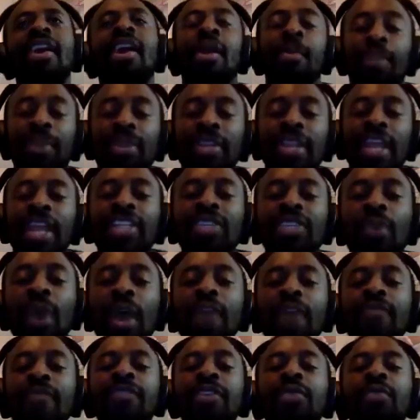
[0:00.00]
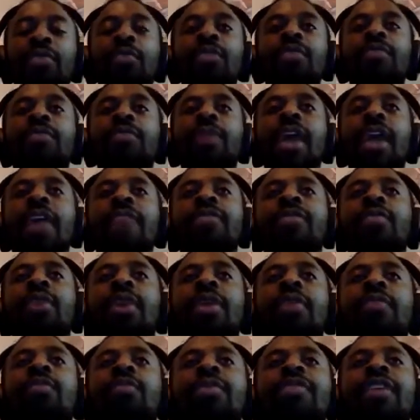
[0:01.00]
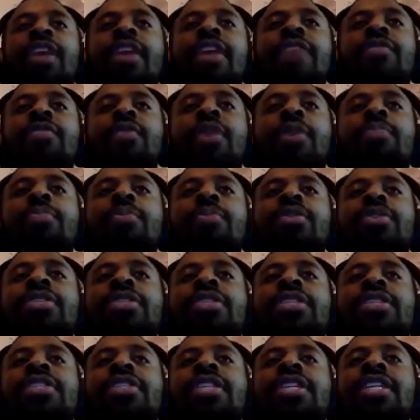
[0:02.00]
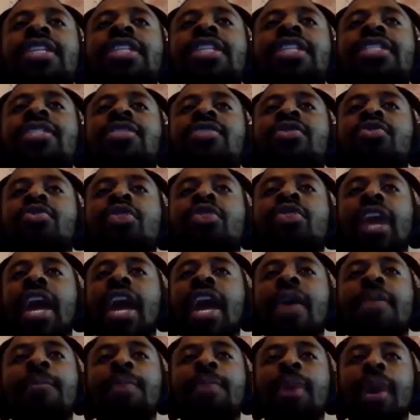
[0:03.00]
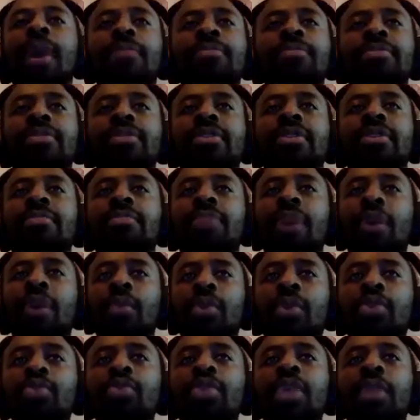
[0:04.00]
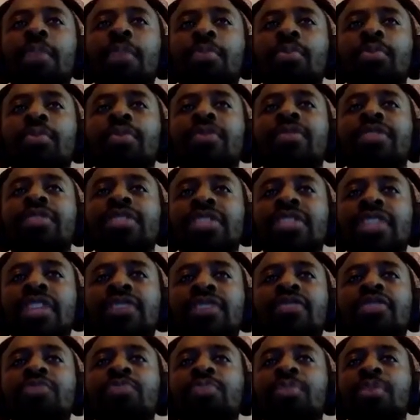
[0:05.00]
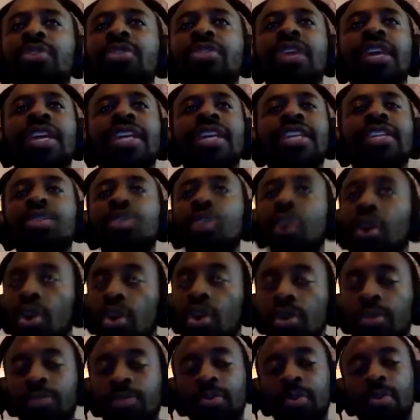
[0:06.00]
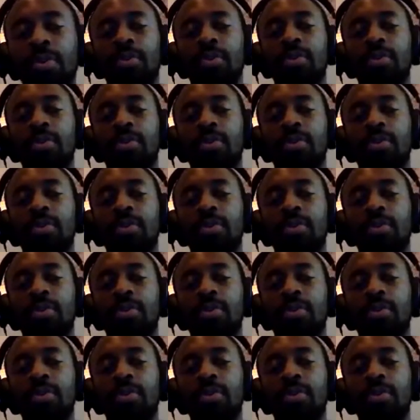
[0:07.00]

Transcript: but that's why I think with heavyweight boxing, it's easy to knock out bums. But when you get put with a serious boxer, it's long, bro.